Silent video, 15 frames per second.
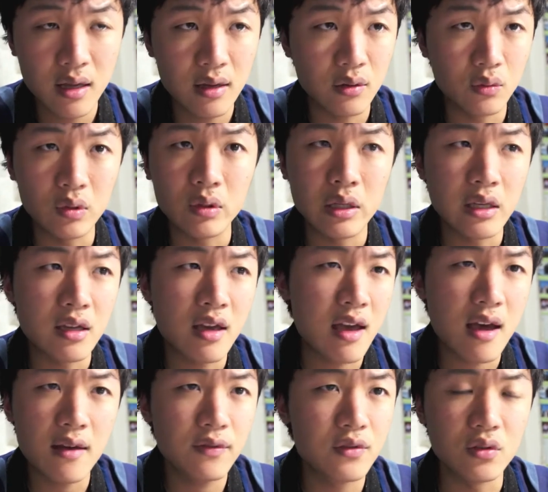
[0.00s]
We
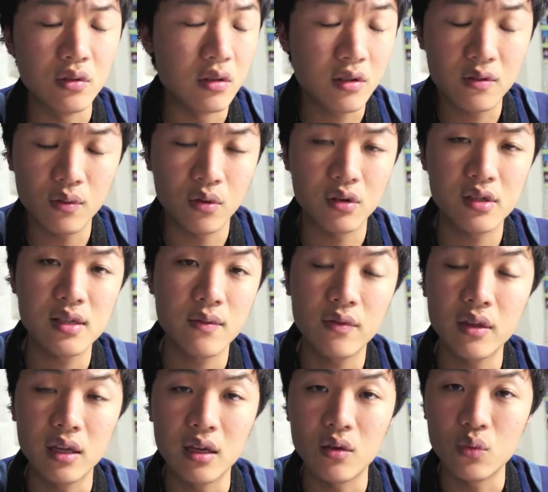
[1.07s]
have to look for
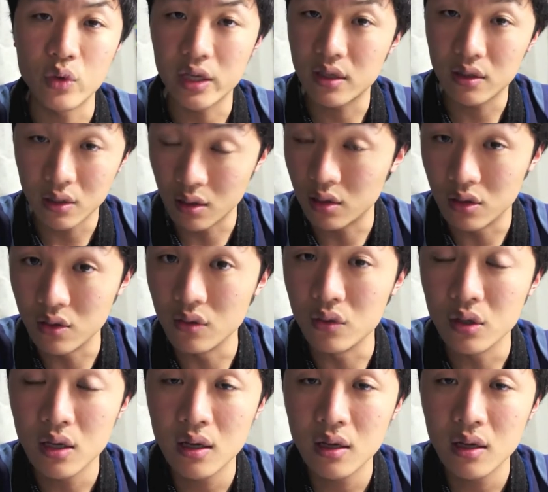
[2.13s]
something we could do.